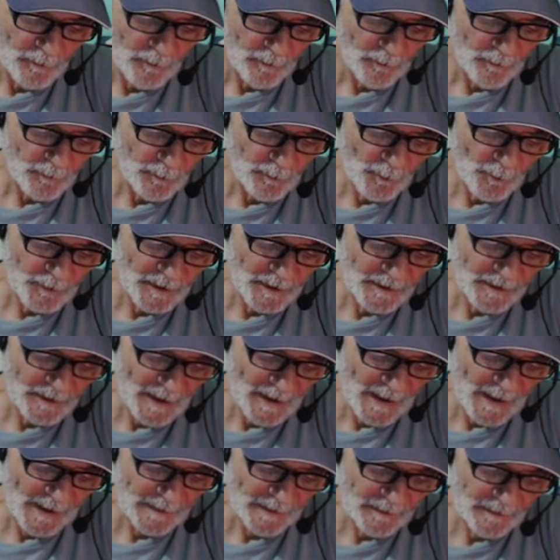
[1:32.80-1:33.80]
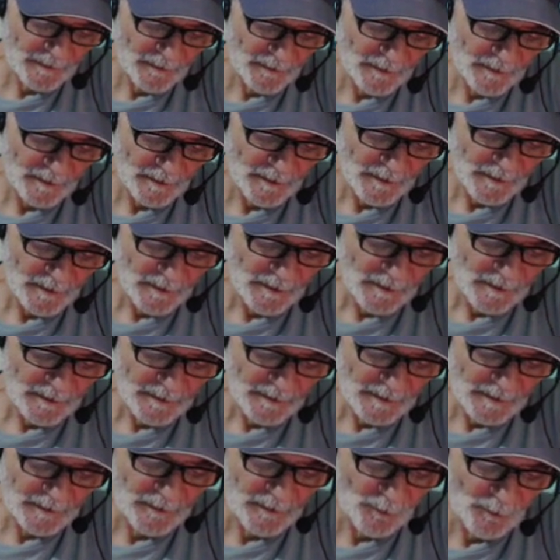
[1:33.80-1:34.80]
Know ye not
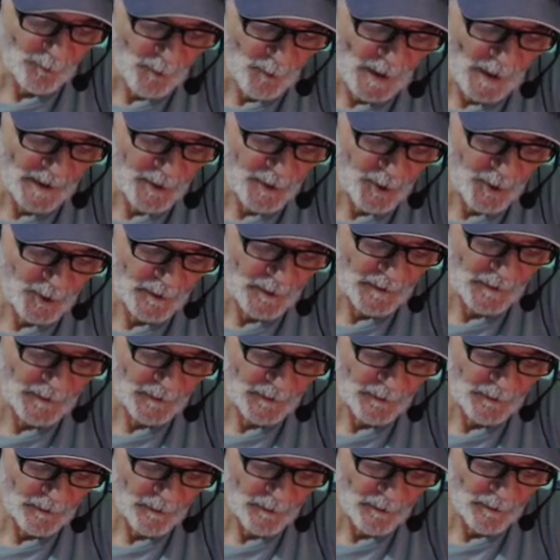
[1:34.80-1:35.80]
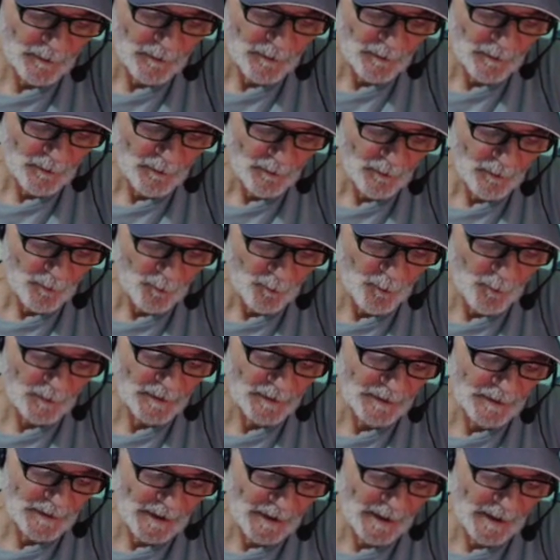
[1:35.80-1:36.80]
that the righteous will
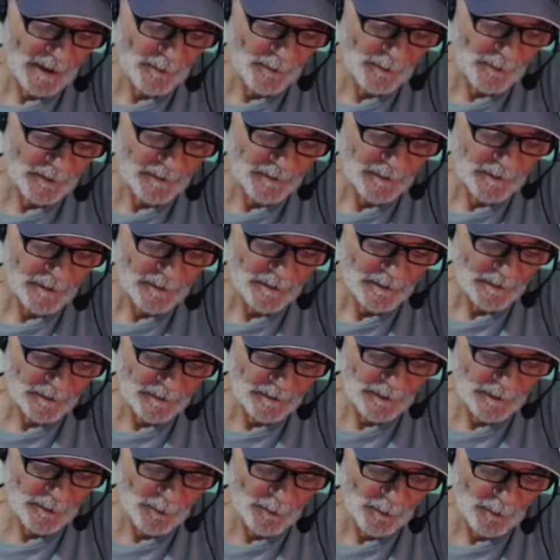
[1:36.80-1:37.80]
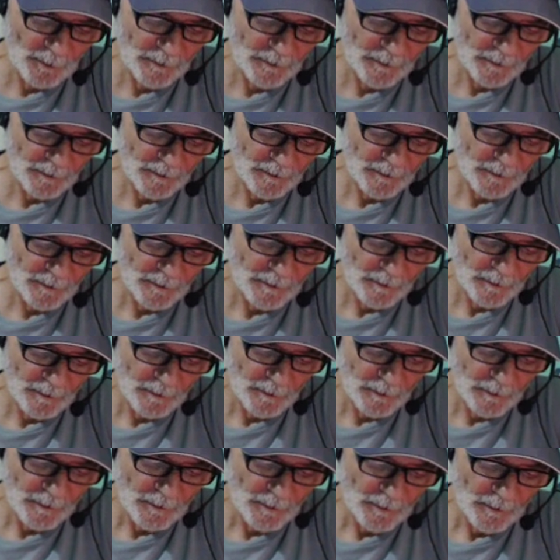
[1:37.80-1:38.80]
inherit the earth?
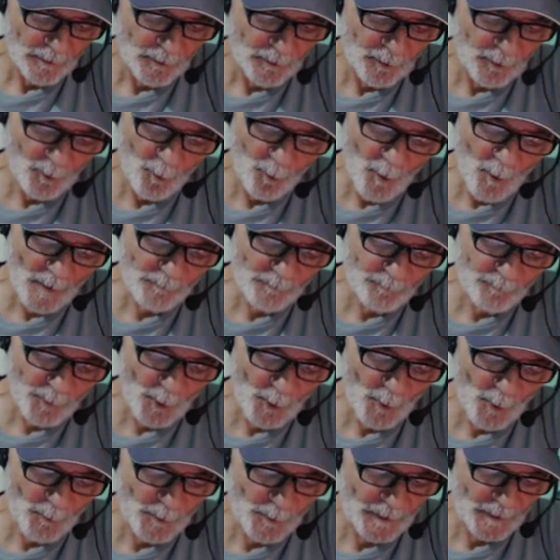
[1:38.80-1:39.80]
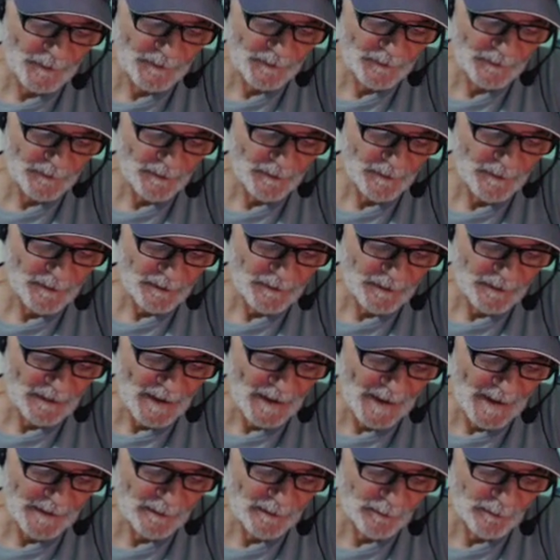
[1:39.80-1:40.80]
To what purpose did
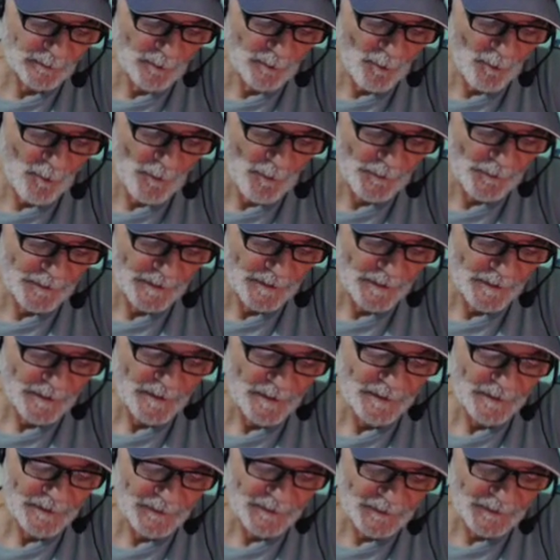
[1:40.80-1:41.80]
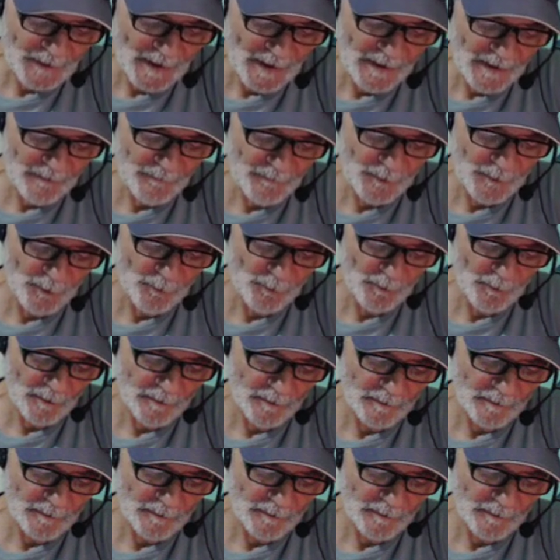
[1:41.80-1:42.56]
I, the Lord, save you?